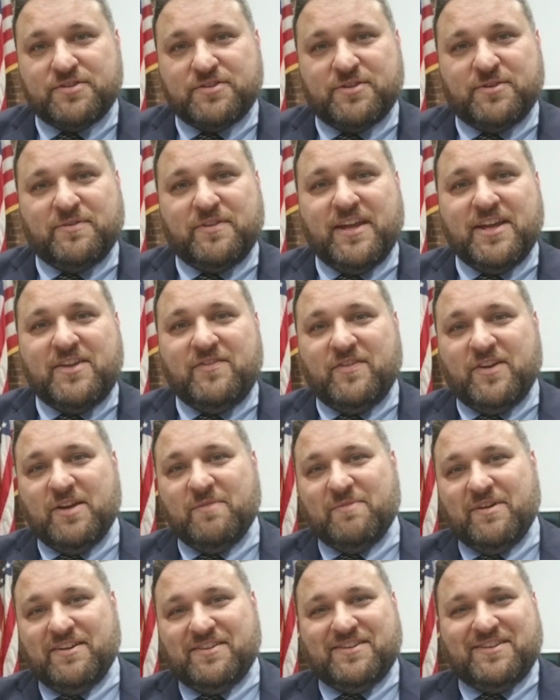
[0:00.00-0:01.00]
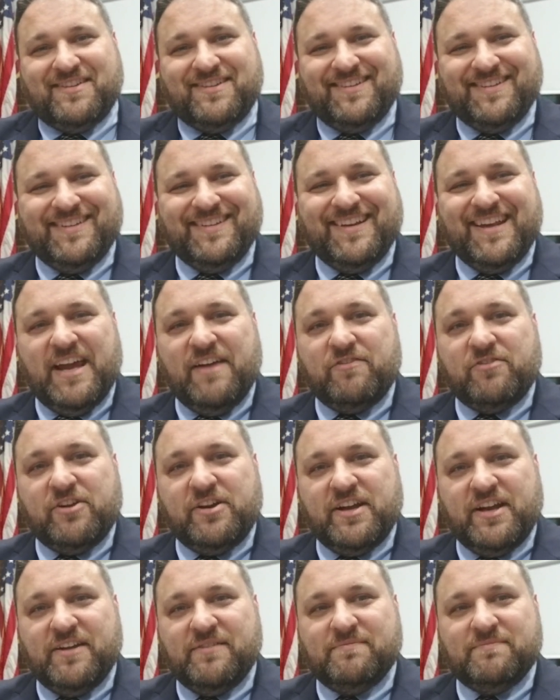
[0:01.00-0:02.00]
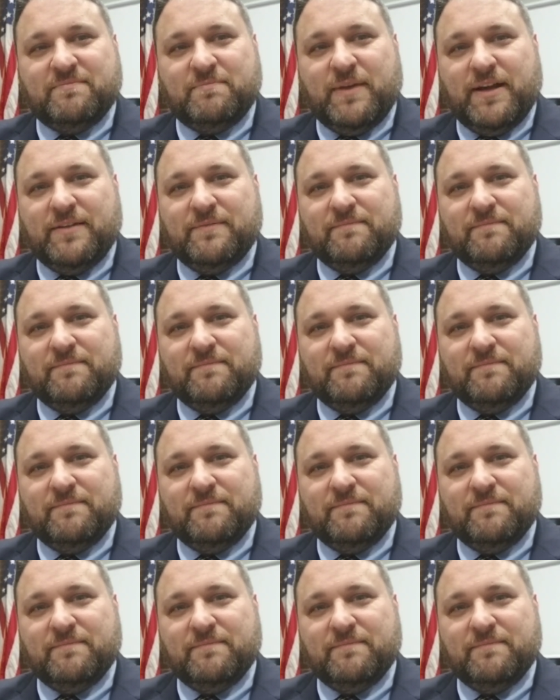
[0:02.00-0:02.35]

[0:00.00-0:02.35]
So thank you very much. Have a great night. Bye.